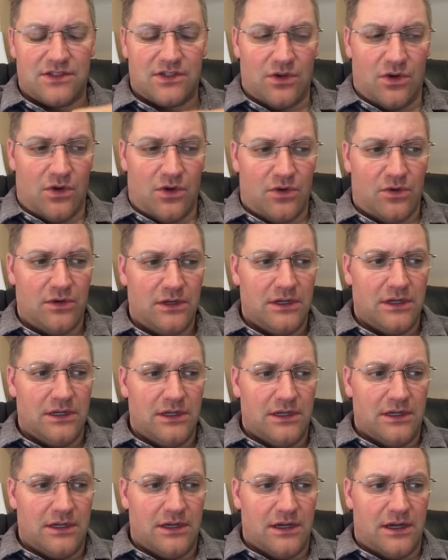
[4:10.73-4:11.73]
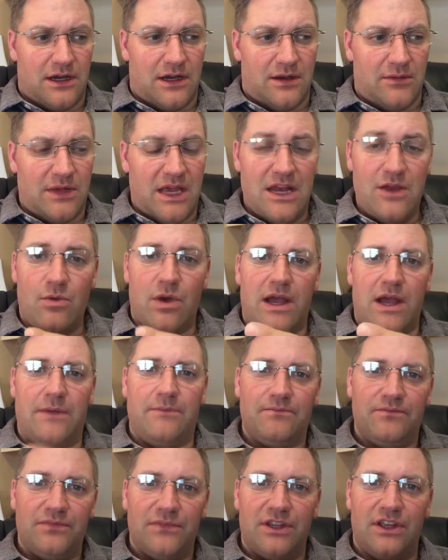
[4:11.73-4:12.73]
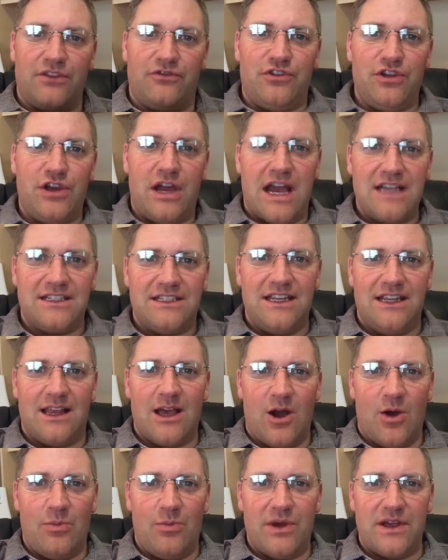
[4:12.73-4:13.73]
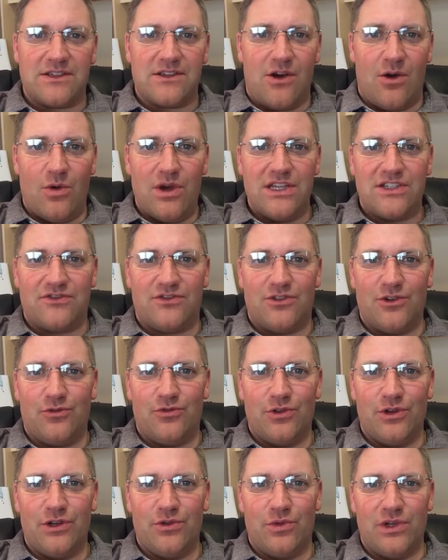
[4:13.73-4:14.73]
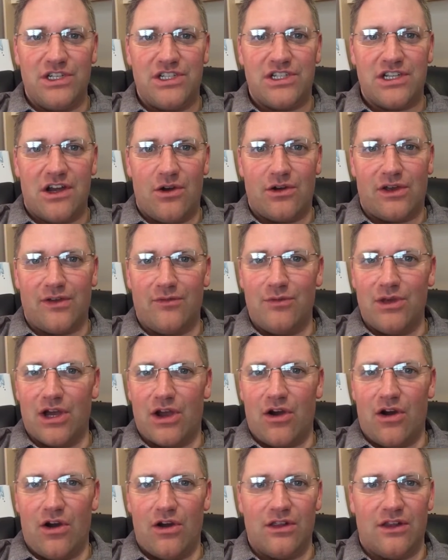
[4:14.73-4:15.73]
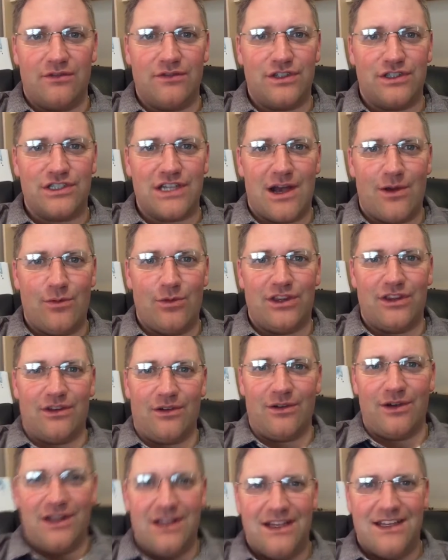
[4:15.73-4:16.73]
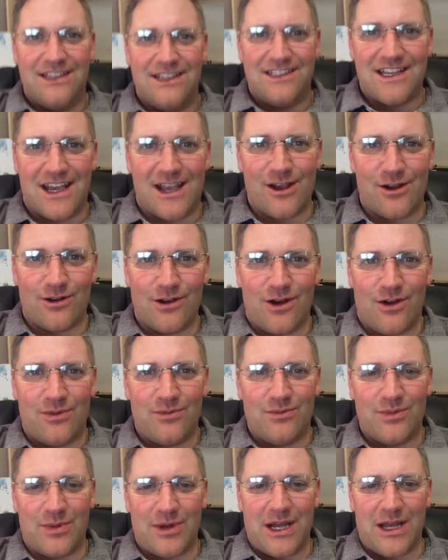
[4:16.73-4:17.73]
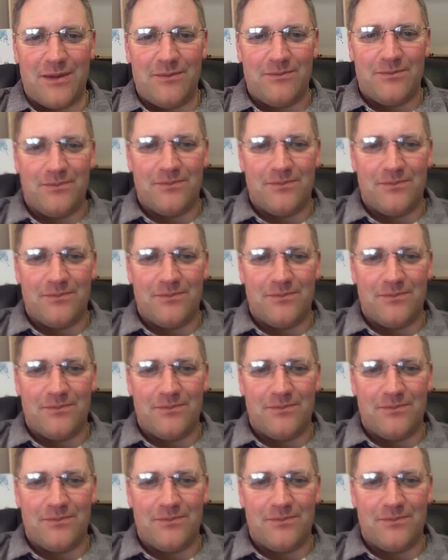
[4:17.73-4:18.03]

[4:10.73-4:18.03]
So anyway, if you guys need help, as always, feel free to reach out. Give me a call. Love to chat with you. Take care now. Bye-bye.